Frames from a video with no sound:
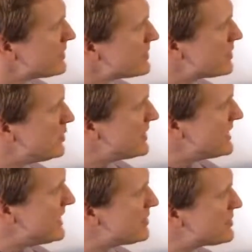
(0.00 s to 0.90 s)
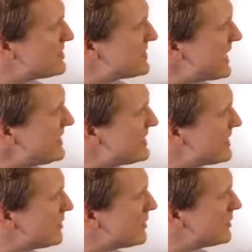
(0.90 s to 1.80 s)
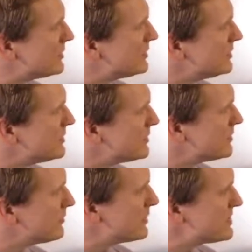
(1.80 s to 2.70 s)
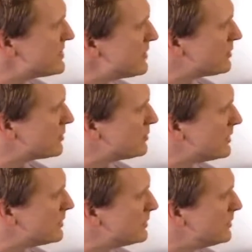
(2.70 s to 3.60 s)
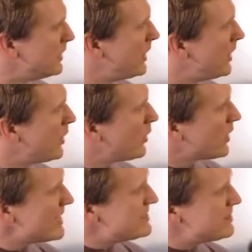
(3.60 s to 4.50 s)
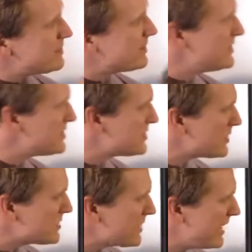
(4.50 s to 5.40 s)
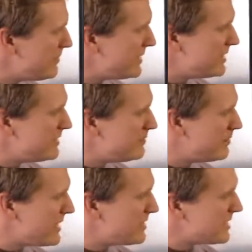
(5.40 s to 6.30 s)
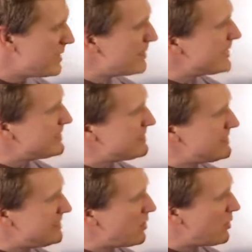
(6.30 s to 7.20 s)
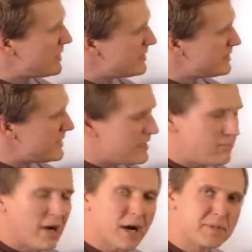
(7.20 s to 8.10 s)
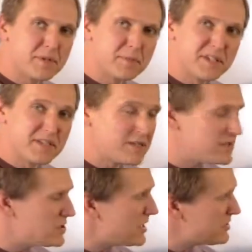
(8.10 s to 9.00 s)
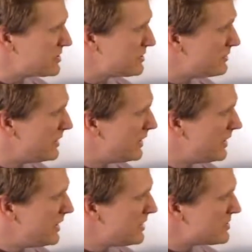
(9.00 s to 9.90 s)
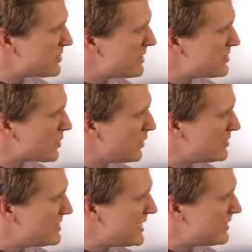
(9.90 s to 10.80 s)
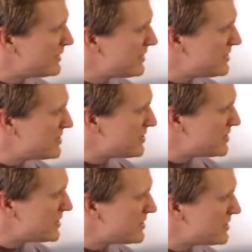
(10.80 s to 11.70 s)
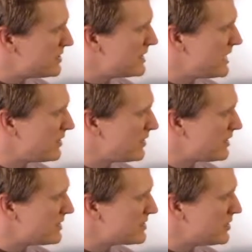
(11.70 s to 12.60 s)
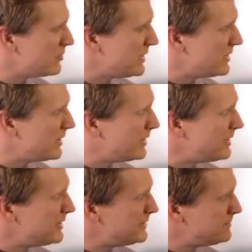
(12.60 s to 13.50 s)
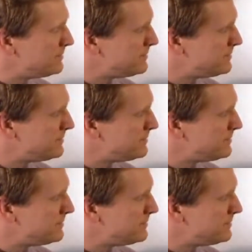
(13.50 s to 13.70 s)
So you can either say Downloader to your voice-enabled remote, or I typically just start typing it. By the time I get DO in, it pops up as a suggestion. So I scroll down to the suggestion and click the center button on it.